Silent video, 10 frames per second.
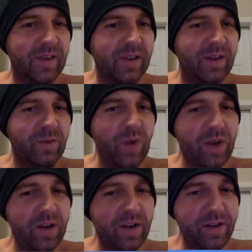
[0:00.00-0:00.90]
Well,
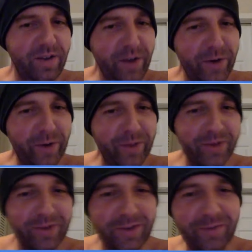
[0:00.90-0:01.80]
no,
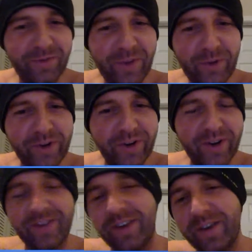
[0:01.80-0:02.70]
the floater.
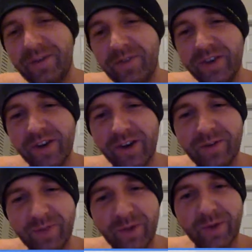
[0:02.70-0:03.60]
If there are
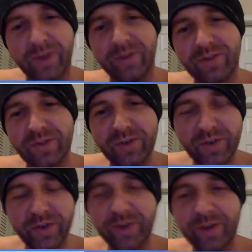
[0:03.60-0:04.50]
floaters, they're
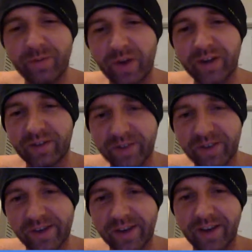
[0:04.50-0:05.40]
clearly Brett and
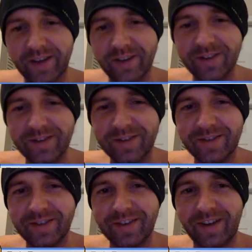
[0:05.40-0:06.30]
Sunday.
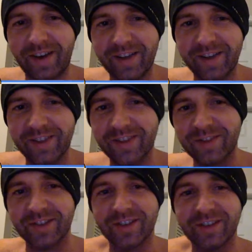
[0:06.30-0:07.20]
I think
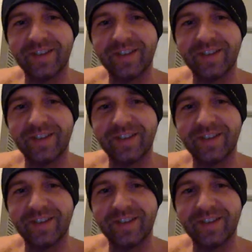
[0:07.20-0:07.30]
this season.